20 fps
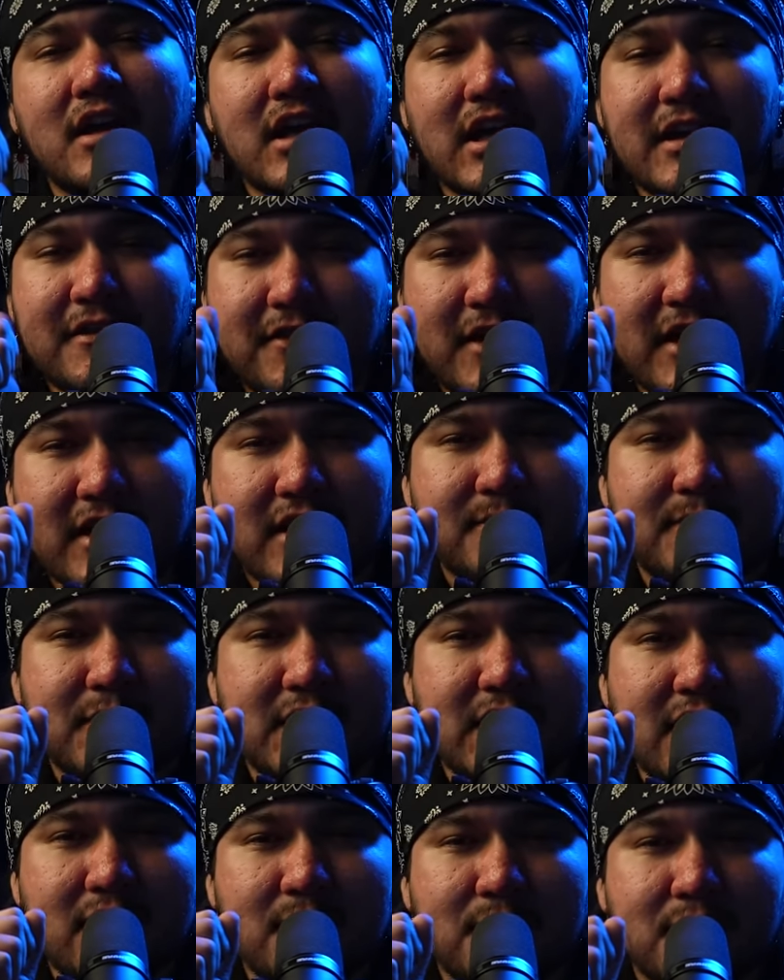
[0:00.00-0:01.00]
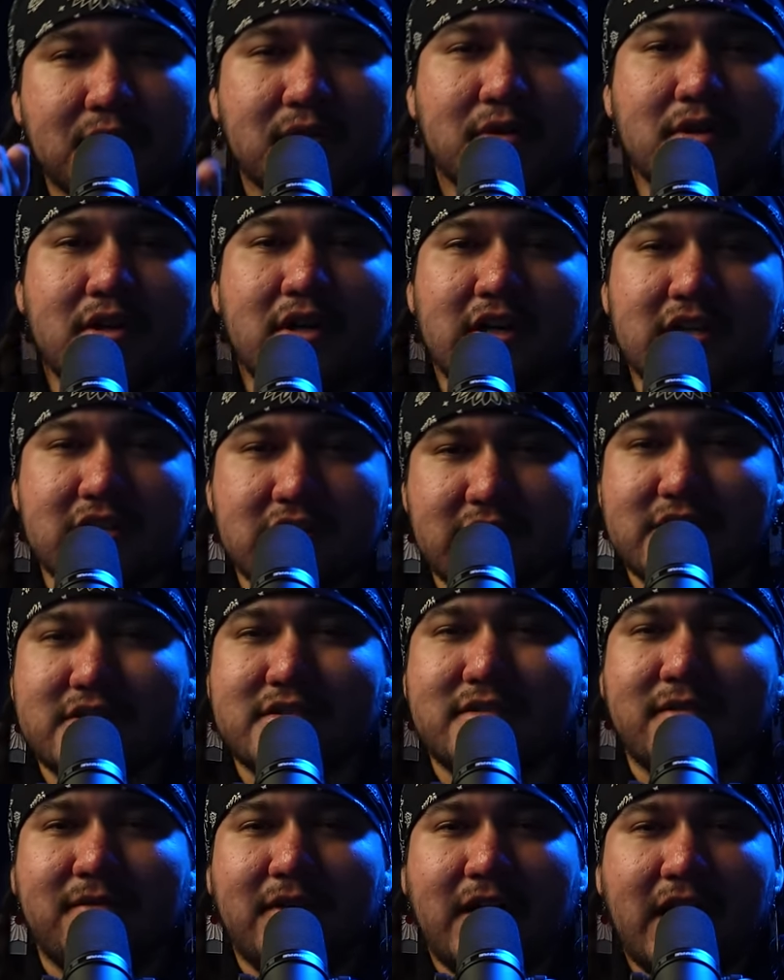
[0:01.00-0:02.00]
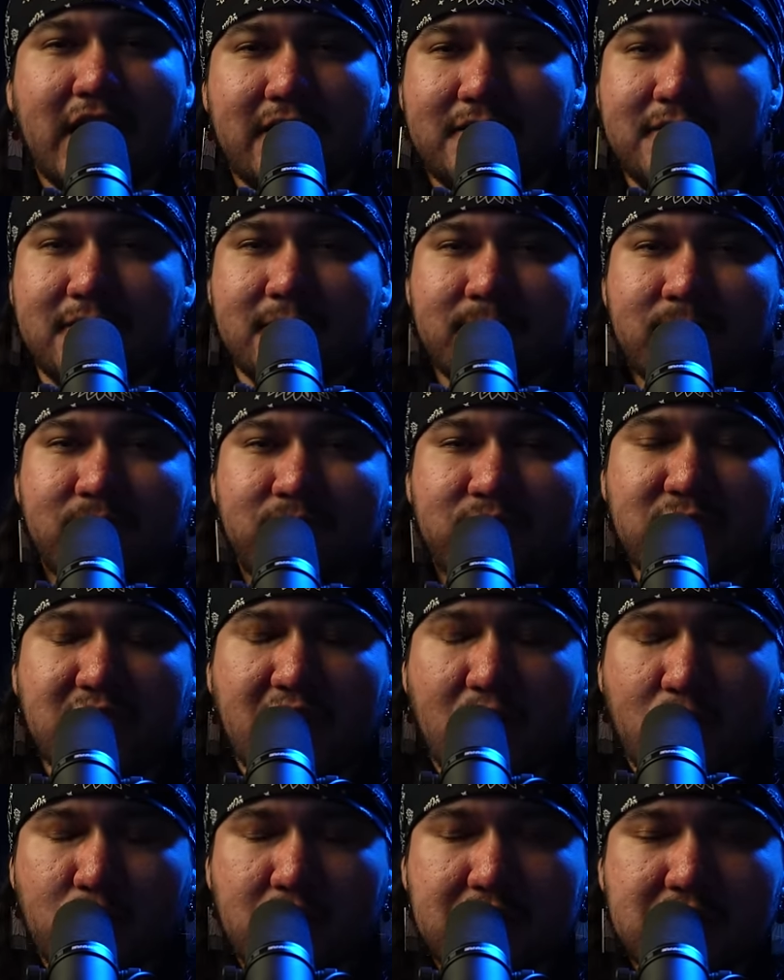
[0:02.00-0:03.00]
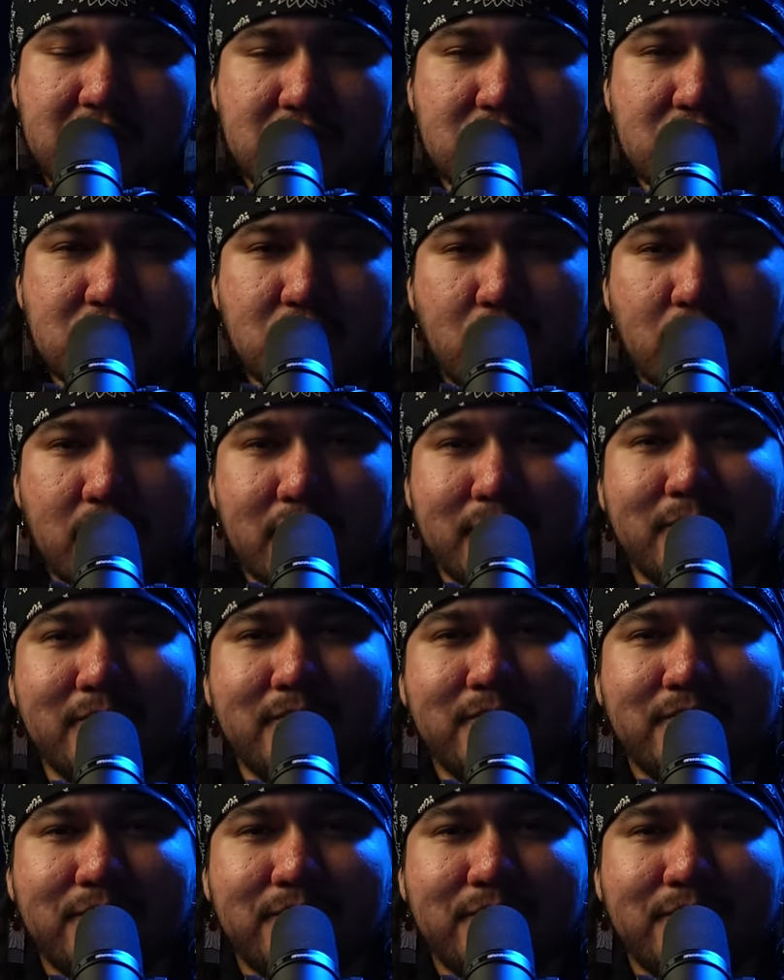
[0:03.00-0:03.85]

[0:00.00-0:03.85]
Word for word: if I could be able to survive a winter storm.